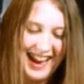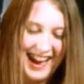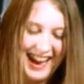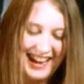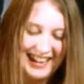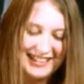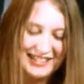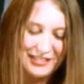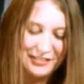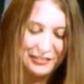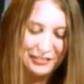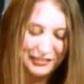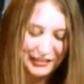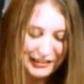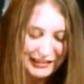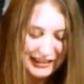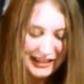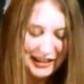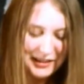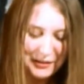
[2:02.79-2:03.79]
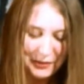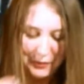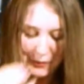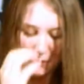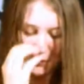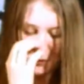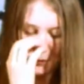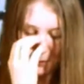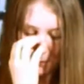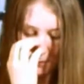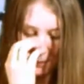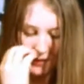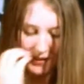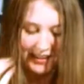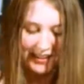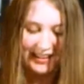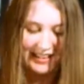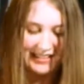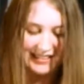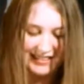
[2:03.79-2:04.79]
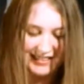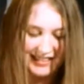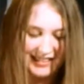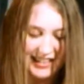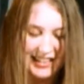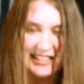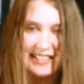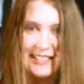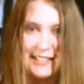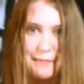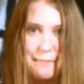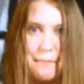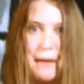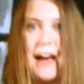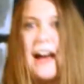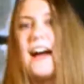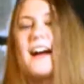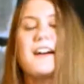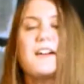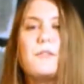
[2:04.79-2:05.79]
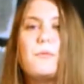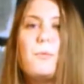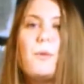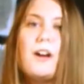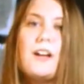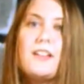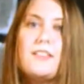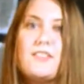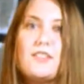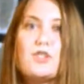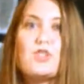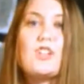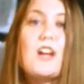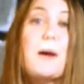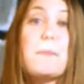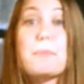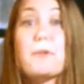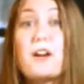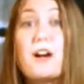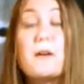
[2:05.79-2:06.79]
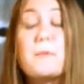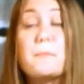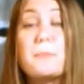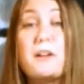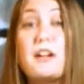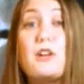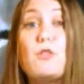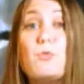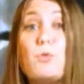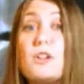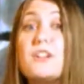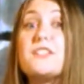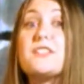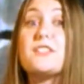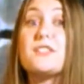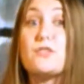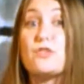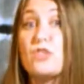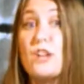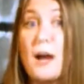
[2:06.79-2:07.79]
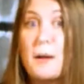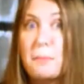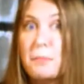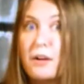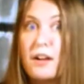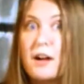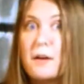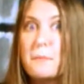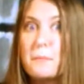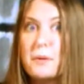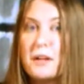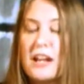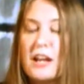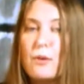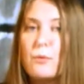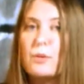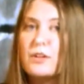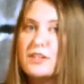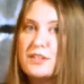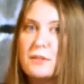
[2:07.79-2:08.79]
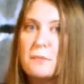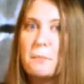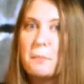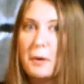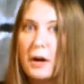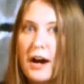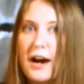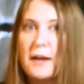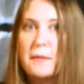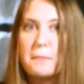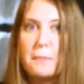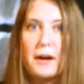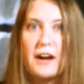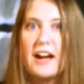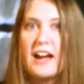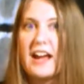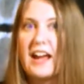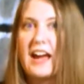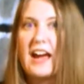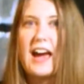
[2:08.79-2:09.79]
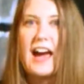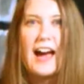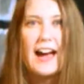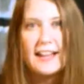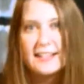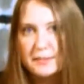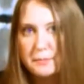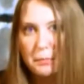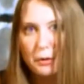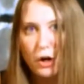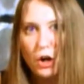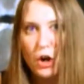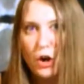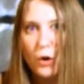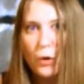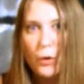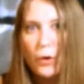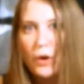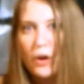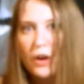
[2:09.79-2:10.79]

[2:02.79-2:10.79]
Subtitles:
It's really cool because it's back when the Shapper Company was the Shapper Company. It wasn't bought by Hasbro.